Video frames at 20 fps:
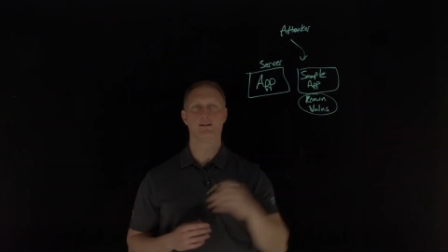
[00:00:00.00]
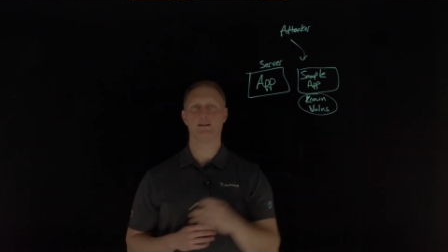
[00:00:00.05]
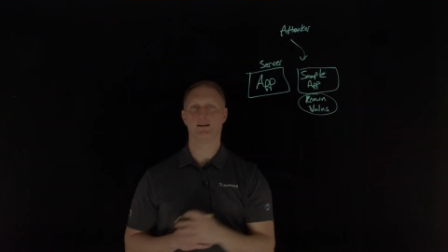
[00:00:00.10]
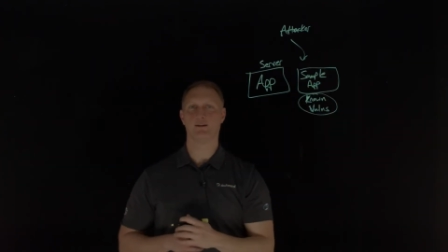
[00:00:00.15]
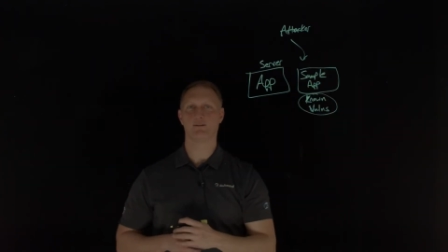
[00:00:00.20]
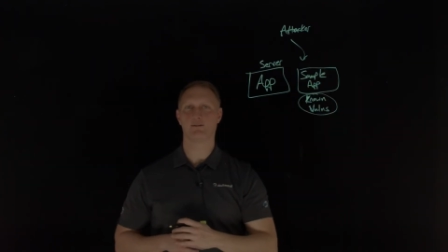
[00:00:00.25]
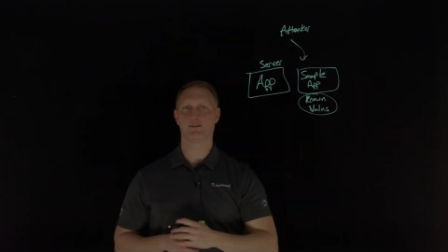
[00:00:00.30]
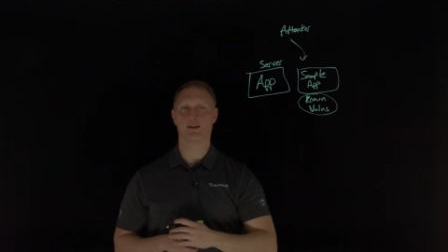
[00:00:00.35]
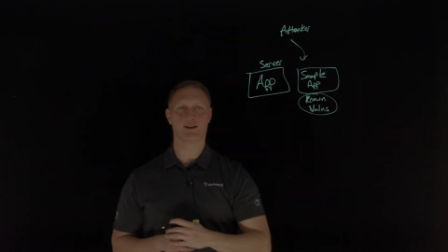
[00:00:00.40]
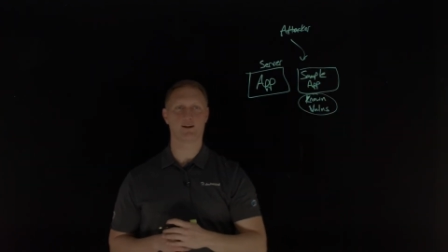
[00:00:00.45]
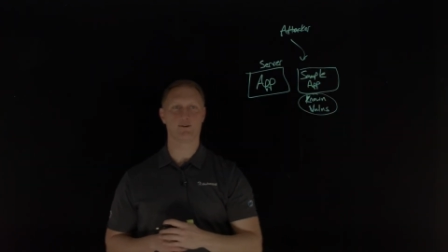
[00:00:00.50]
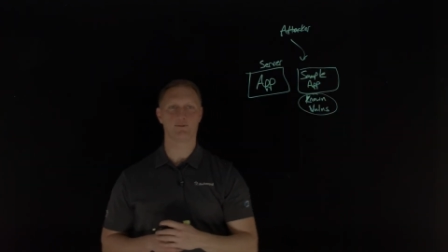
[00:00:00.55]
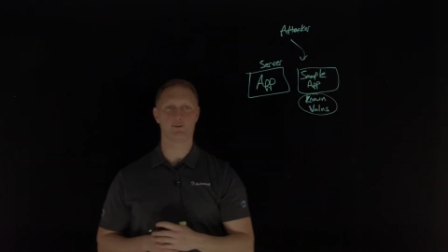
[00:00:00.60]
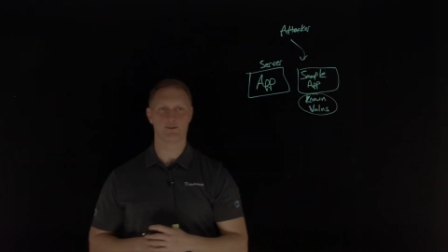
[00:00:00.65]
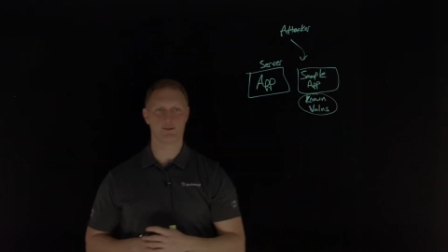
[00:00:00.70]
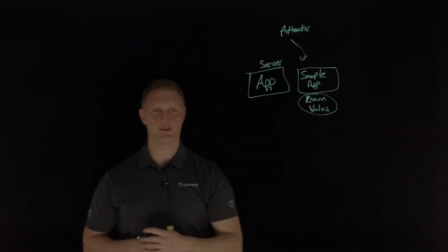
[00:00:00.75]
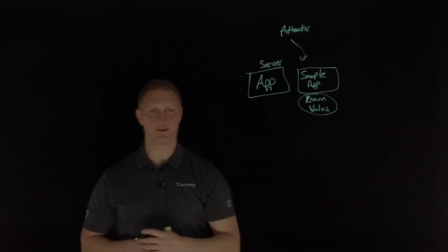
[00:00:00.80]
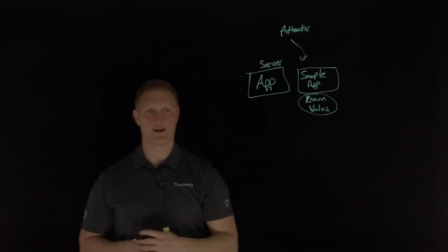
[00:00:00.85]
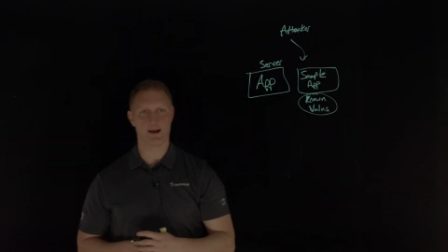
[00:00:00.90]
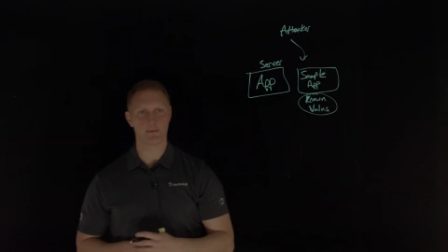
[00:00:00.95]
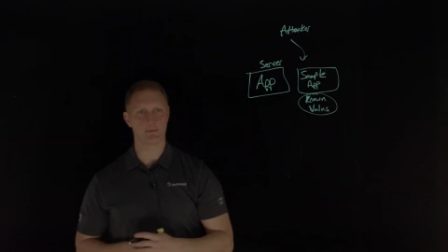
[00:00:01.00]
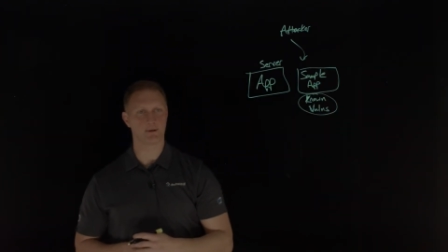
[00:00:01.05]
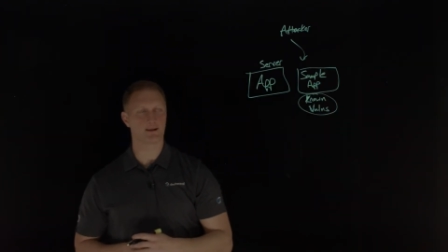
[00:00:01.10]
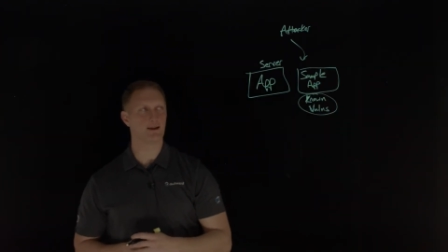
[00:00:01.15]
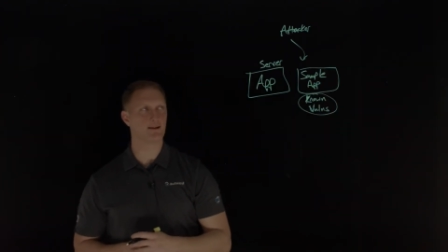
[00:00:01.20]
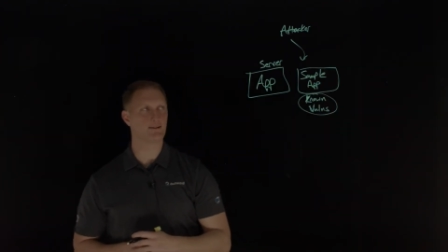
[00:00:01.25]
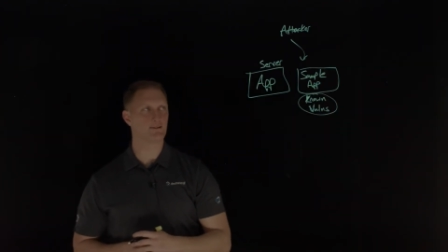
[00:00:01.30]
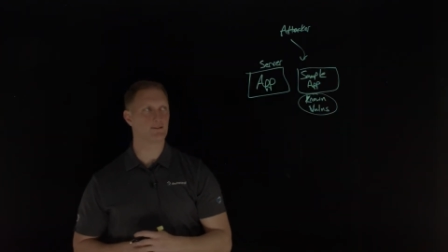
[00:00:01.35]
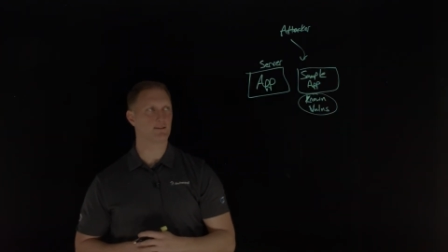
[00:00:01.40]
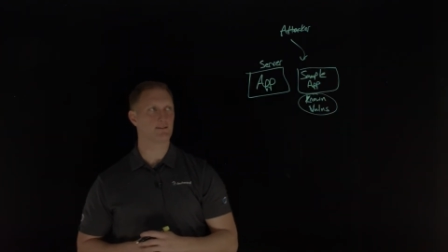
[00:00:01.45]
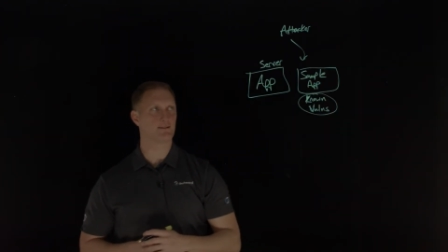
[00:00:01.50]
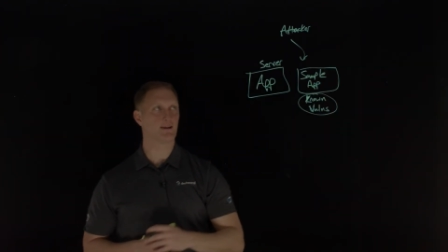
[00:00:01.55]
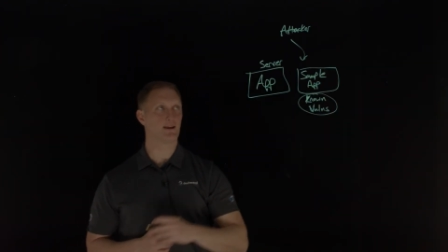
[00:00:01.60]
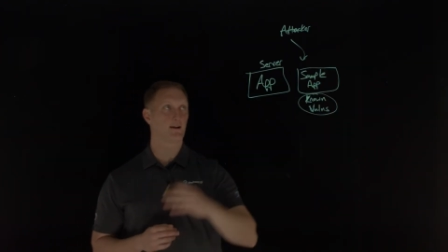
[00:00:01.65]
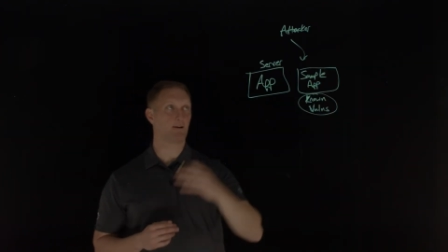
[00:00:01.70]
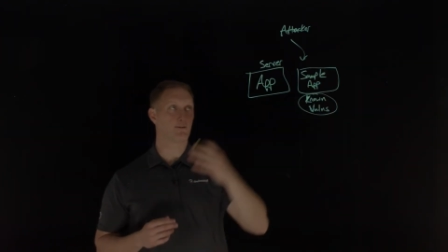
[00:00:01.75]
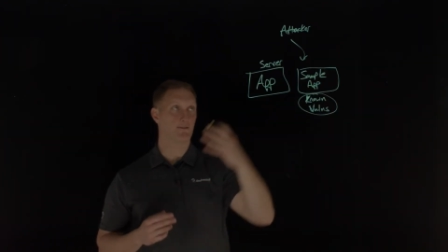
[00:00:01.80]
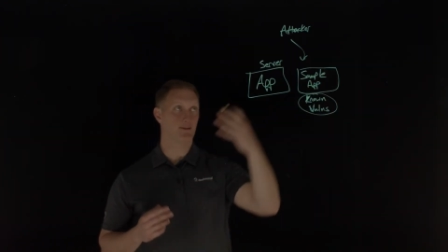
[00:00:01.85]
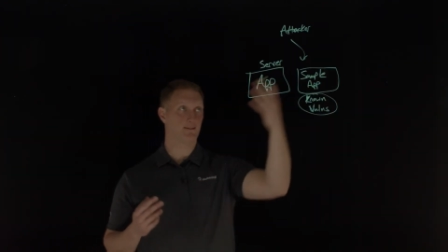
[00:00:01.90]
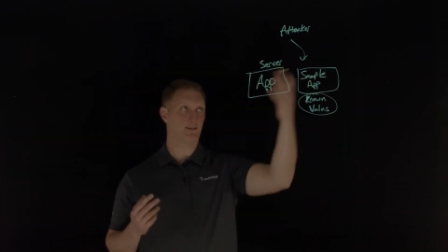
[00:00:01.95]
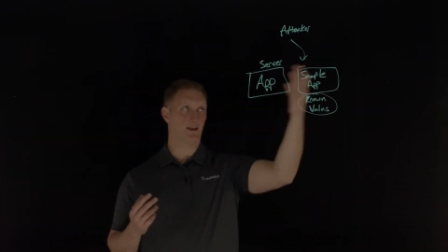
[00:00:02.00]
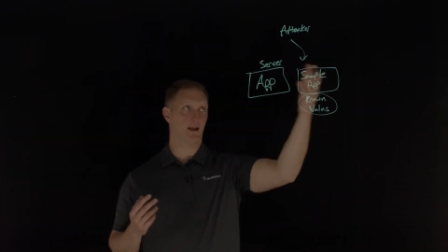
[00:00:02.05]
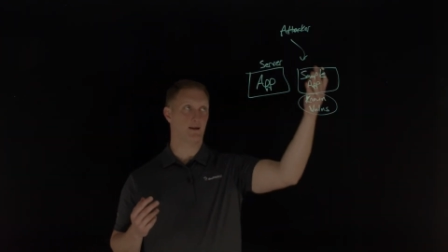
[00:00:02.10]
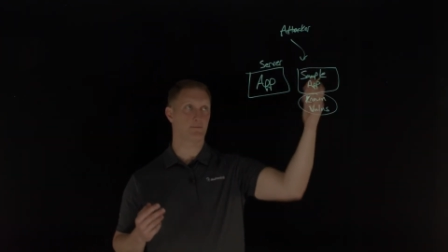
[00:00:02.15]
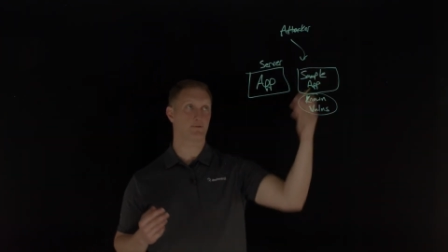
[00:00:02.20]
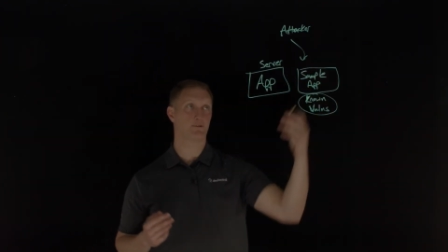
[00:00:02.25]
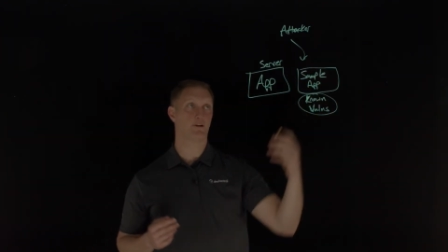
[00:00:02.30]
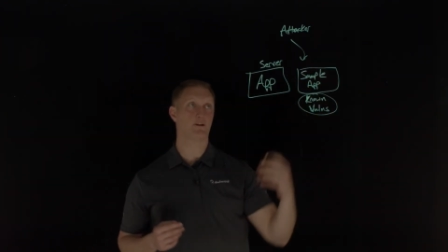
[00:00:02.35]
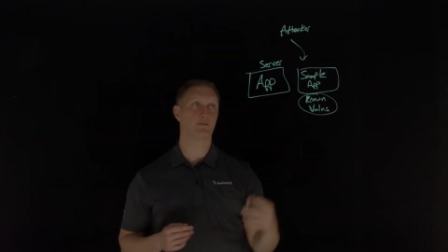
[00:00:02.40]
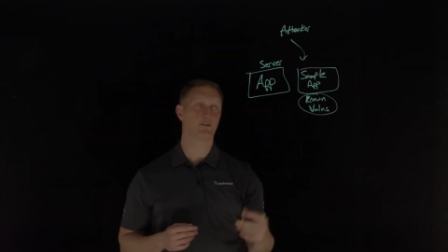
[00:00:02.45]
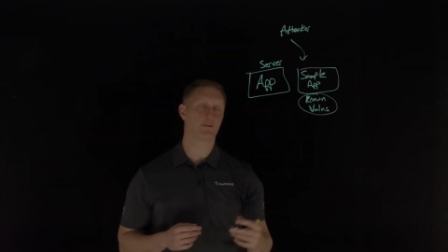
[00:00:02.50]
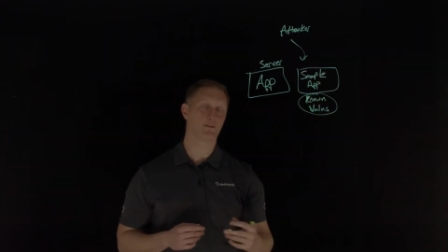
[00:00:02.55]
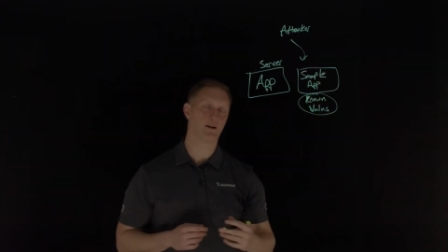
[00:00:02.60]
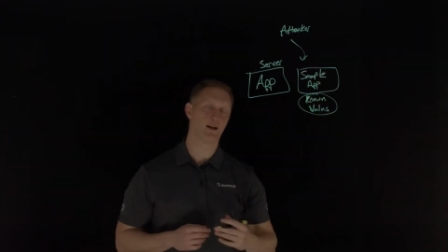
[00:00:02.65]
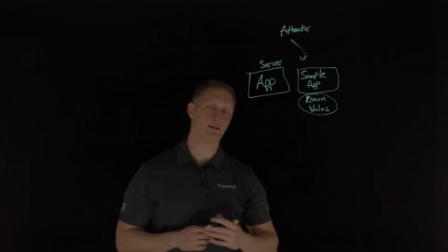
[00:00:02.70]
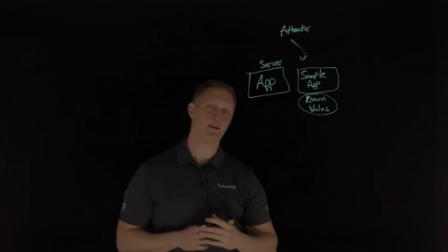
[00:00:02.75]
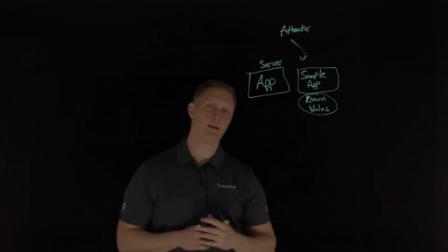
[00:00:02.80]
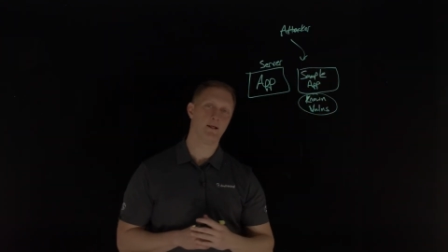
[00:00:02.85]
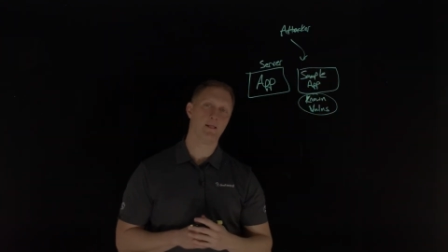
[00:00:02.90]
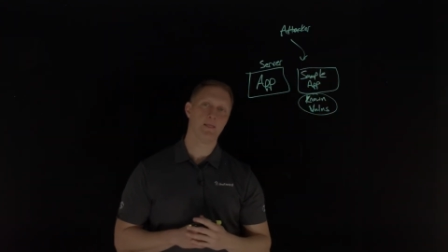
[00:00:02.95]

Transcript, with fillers: you know, take over your application, take over this app server, right?